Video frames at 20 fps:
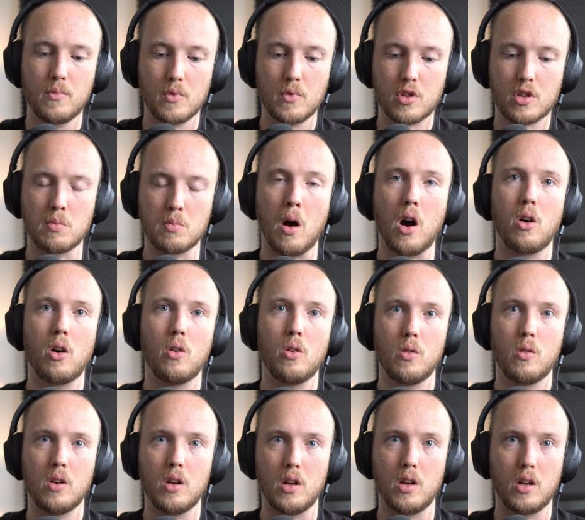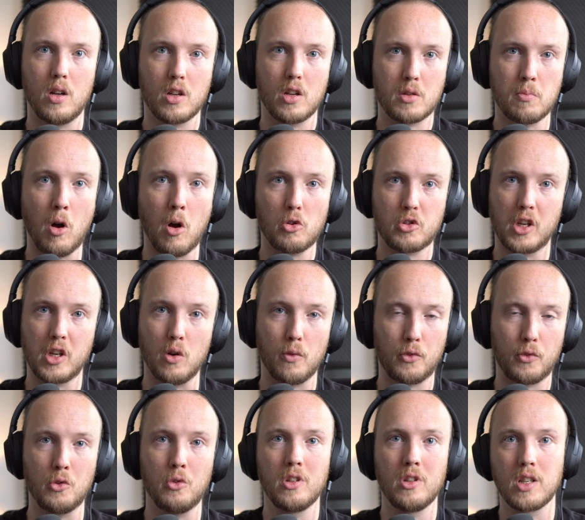small scale
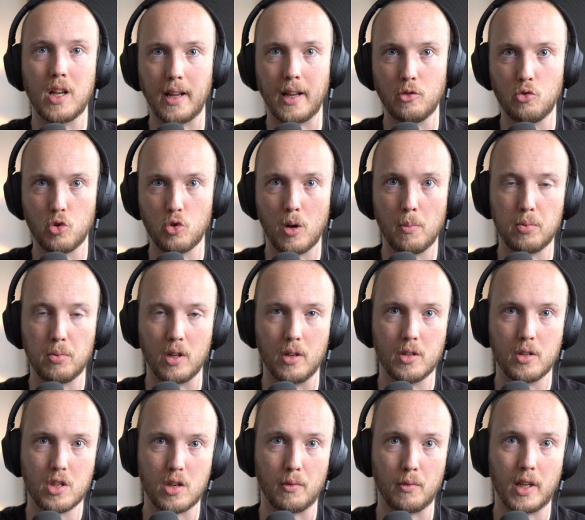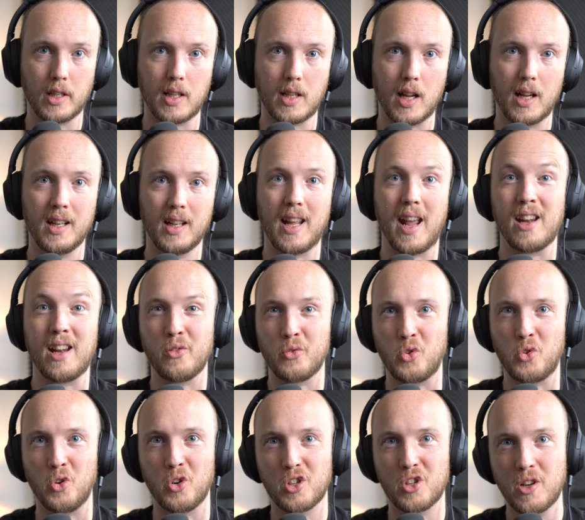fluids like droplets, stuff like that. And of
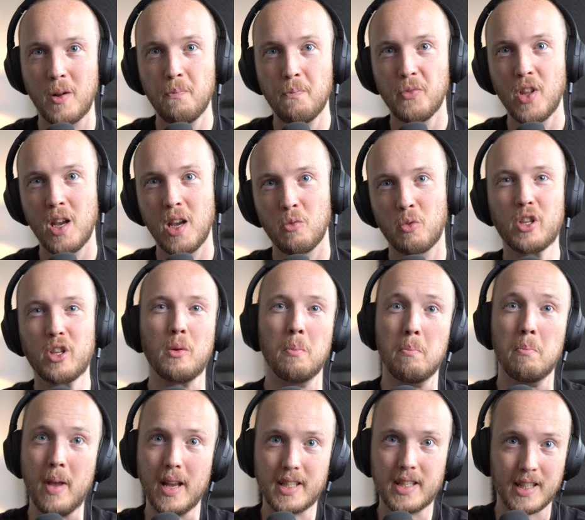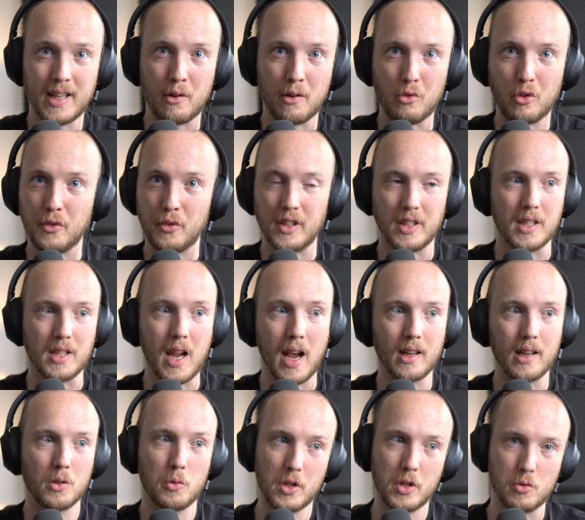course, when you're mixing everything
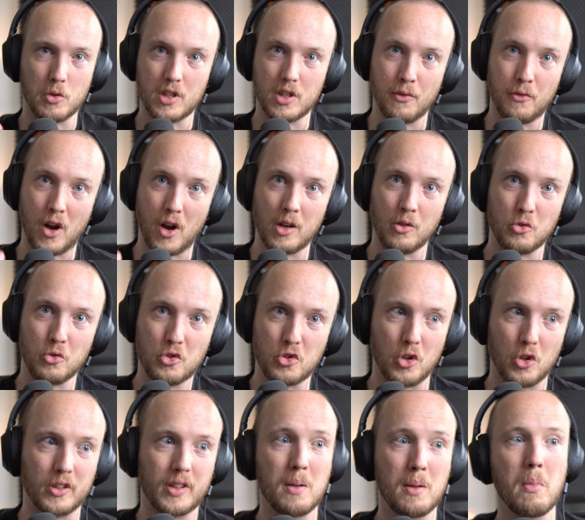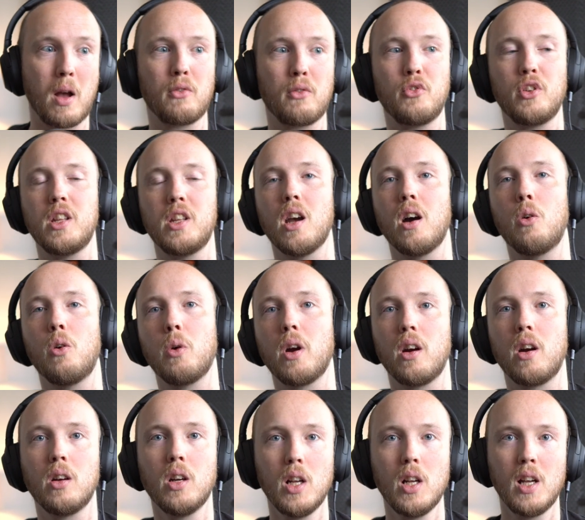together, which was the final shot in my video,
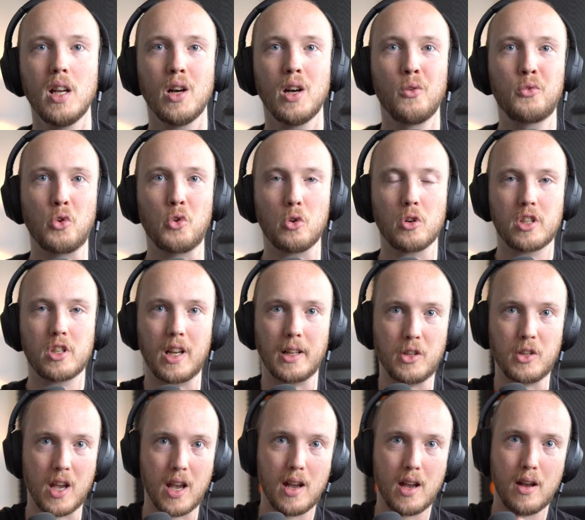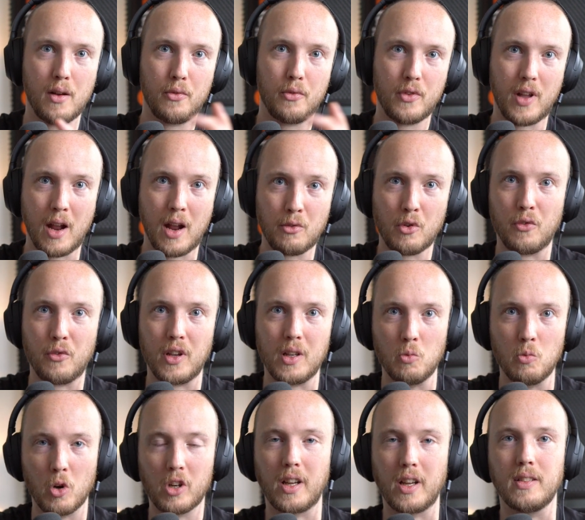where of course like you have everything
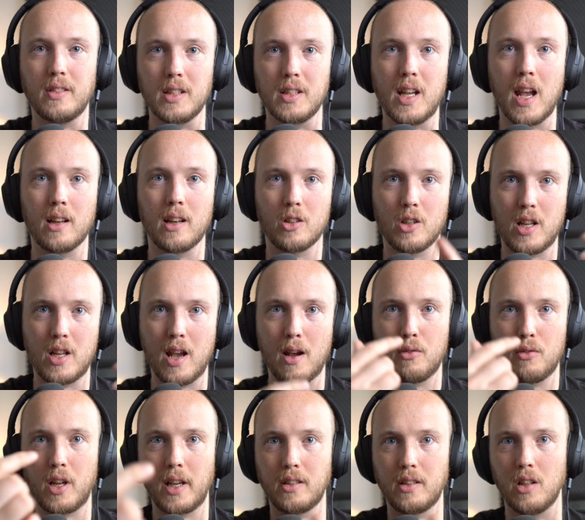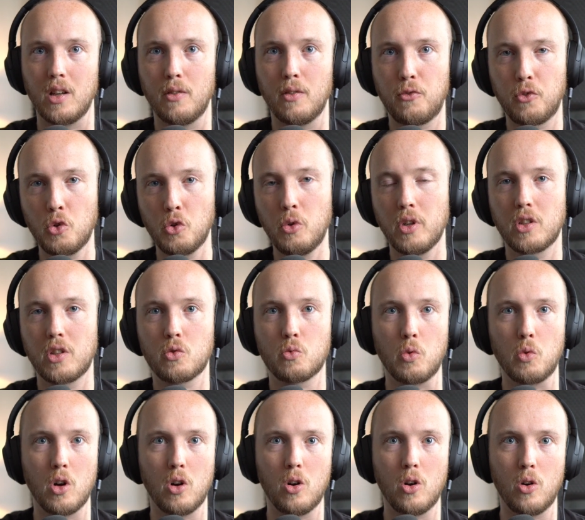working together. You have like the fluid
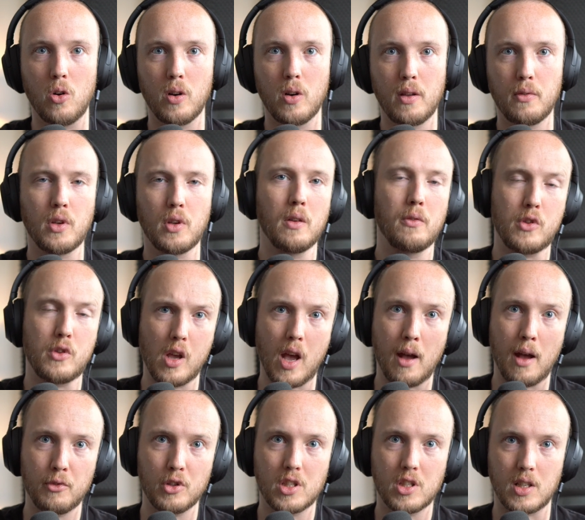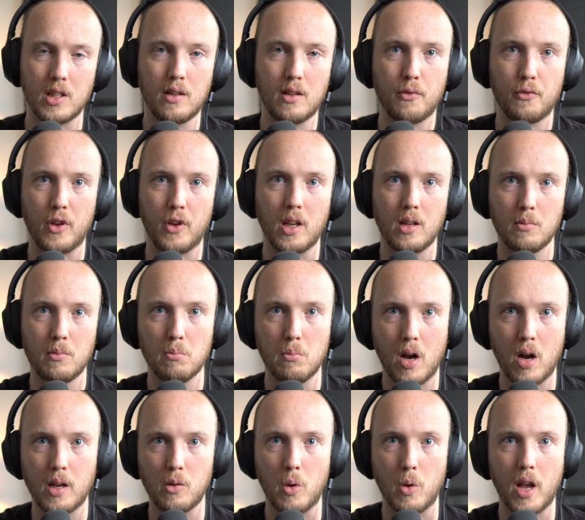twirl. If you haven't seen the thing,
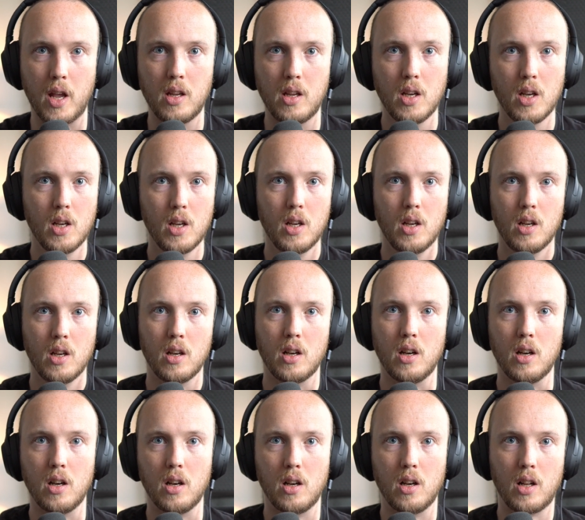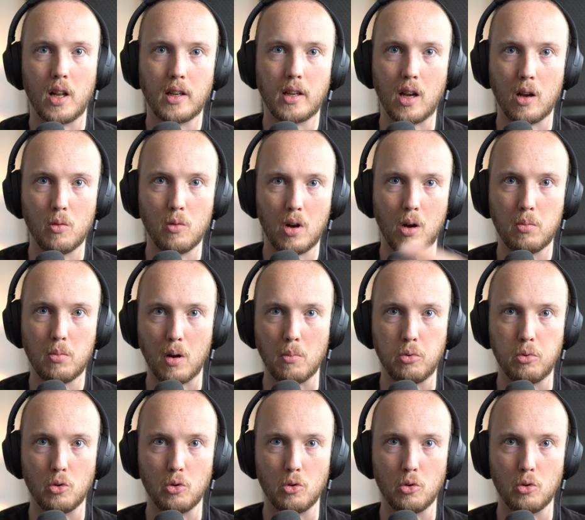by the way, like I'll